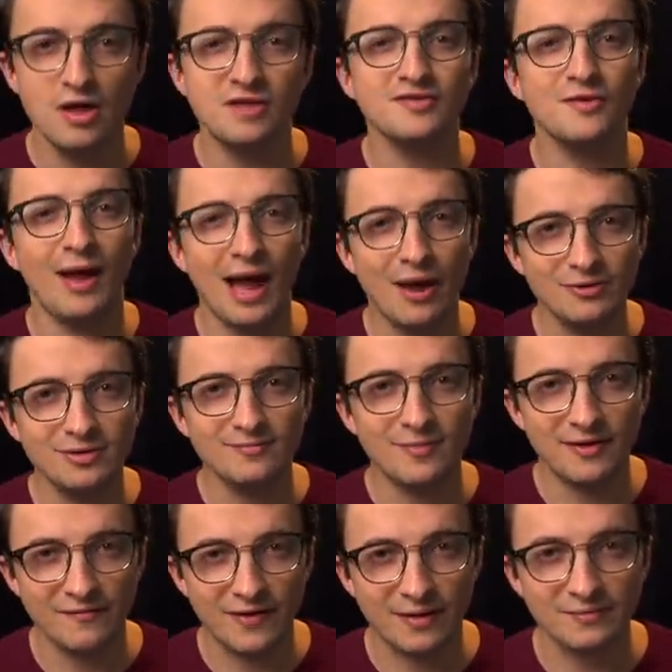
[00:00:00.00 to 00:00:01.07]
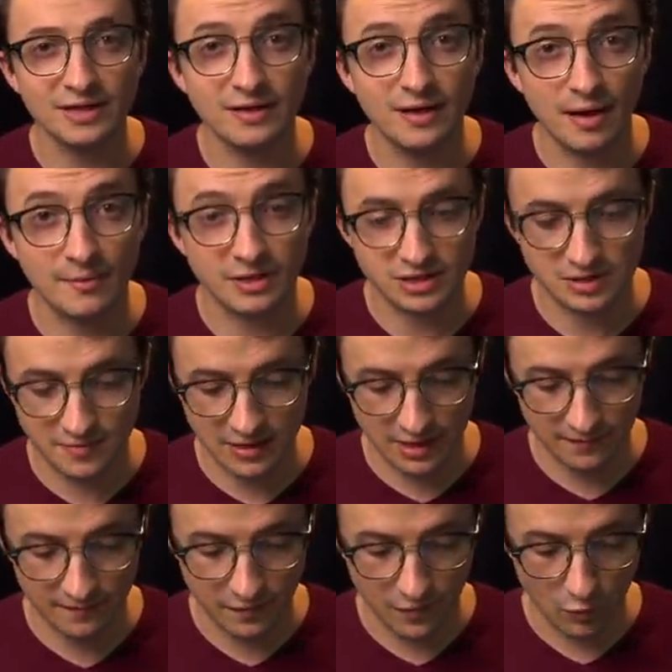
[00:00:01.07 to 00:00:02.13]
So how did my family come into
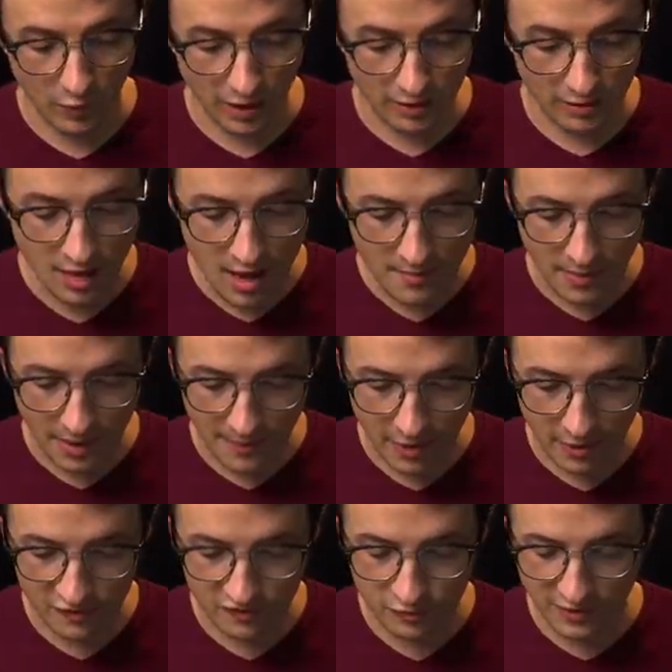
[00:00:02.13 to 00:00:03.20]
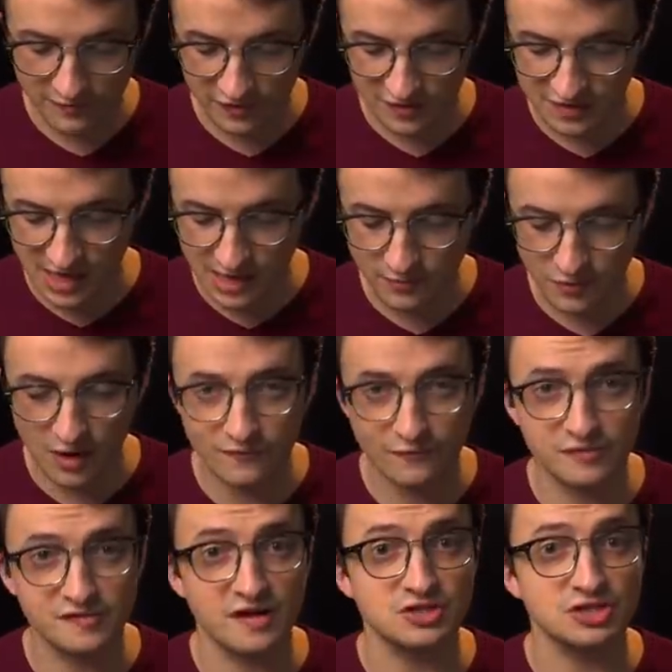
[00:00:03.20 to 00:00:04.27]
being? Well, my parents would have the same
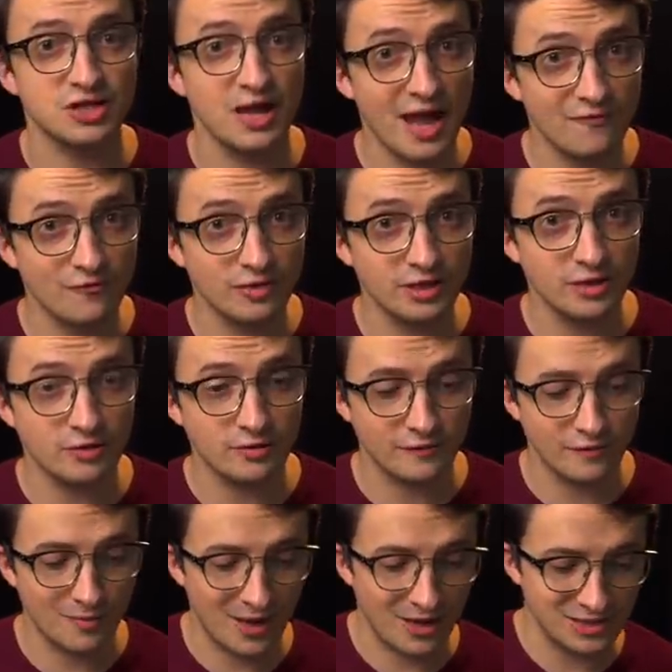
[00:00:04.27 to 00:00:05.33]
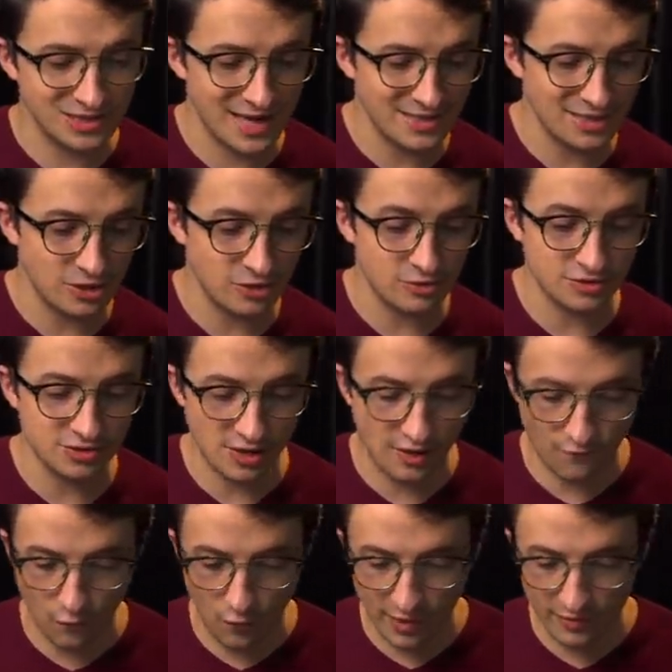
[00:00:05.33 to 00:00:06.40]
conversation every year for about 10 years
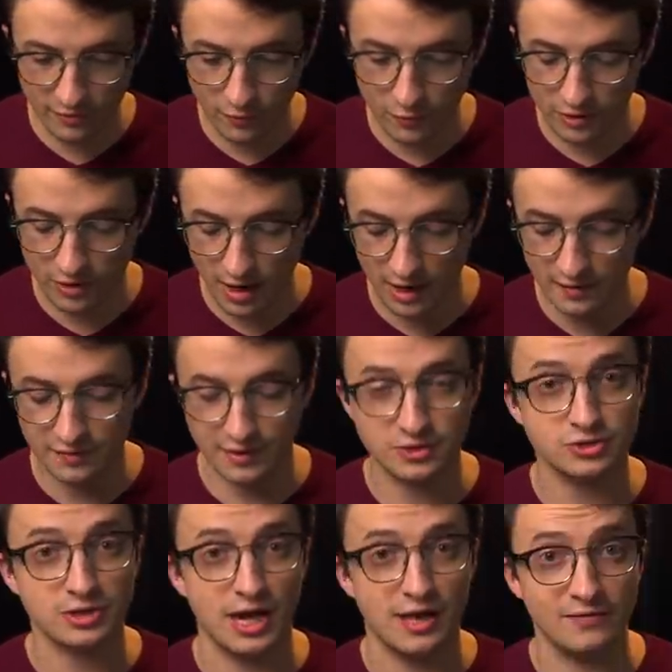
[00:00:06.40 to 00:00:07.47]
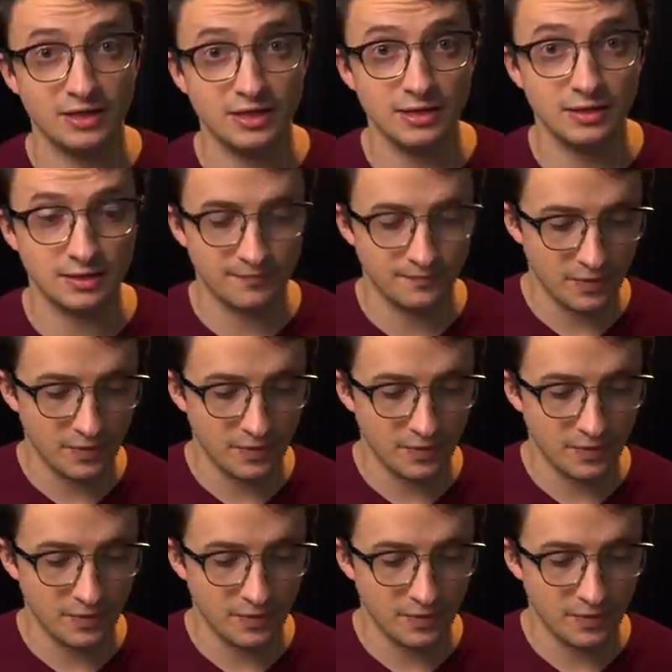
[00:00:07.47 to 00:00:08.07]
of whether or not they should have a kid.